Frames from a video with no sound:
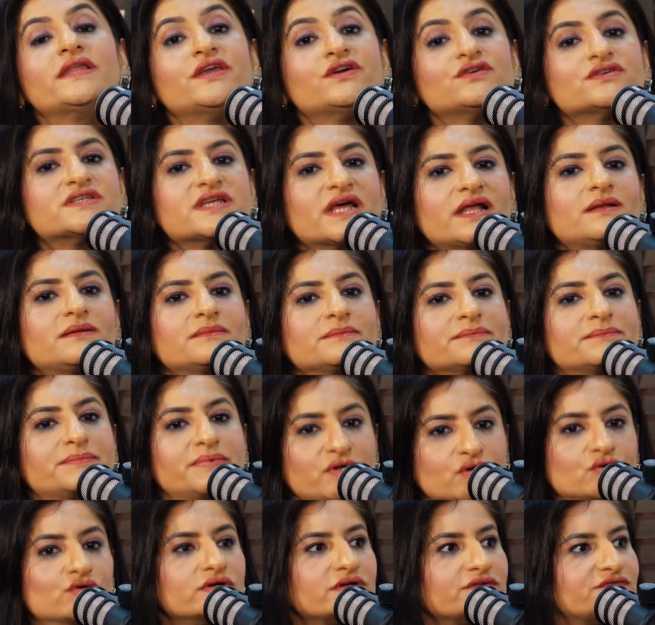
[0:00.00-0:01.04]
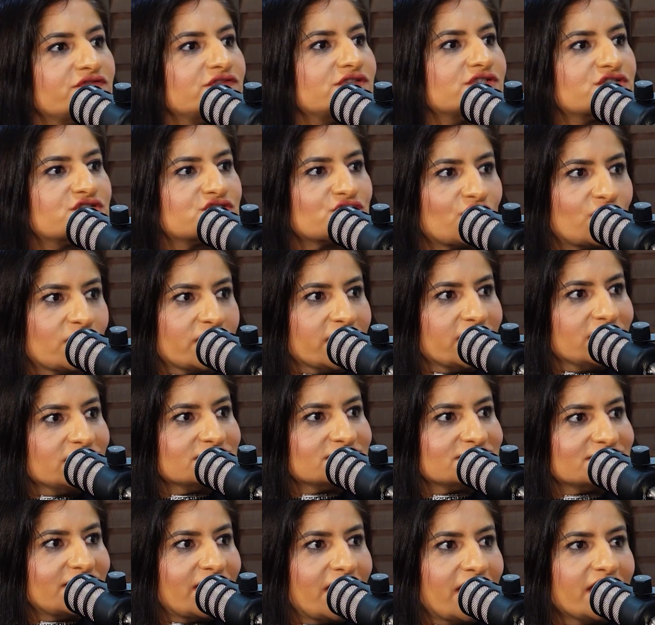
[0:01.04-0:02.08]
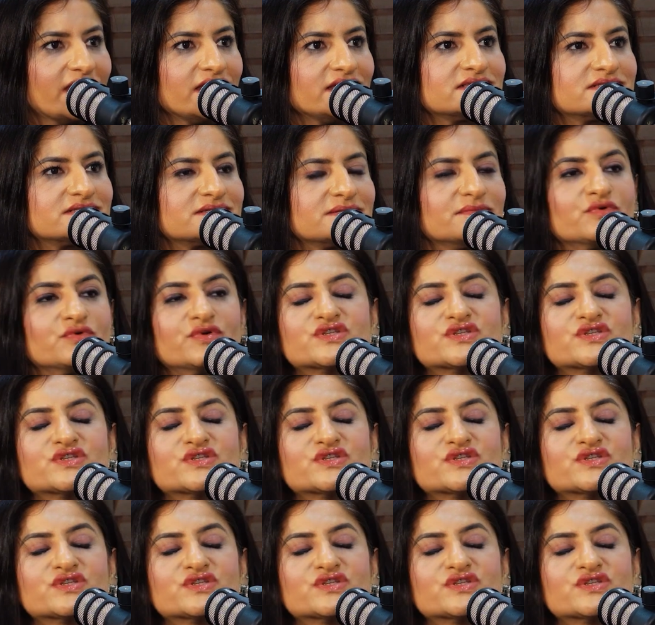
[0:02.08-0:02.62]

you tell beautiful stories, right?